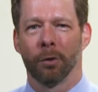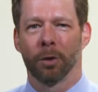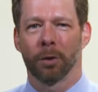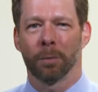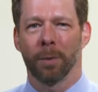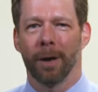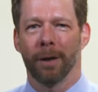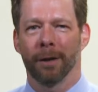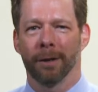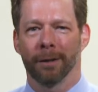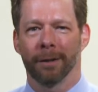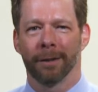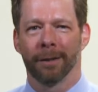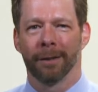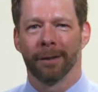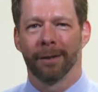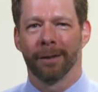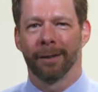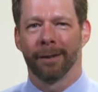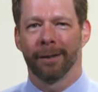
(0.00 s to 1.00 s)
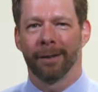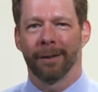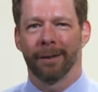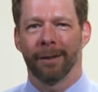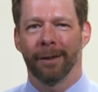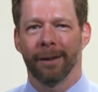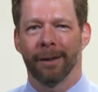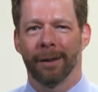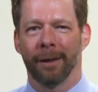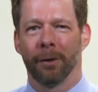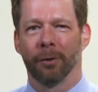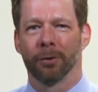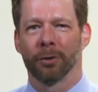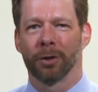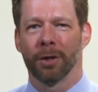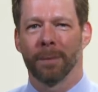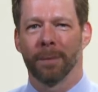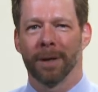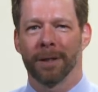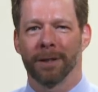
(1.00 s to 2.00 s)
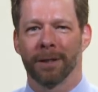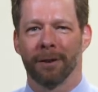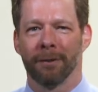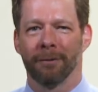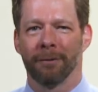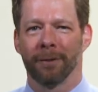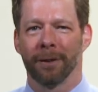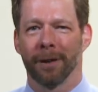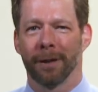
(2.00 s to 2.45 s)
Louis product and I don't see myself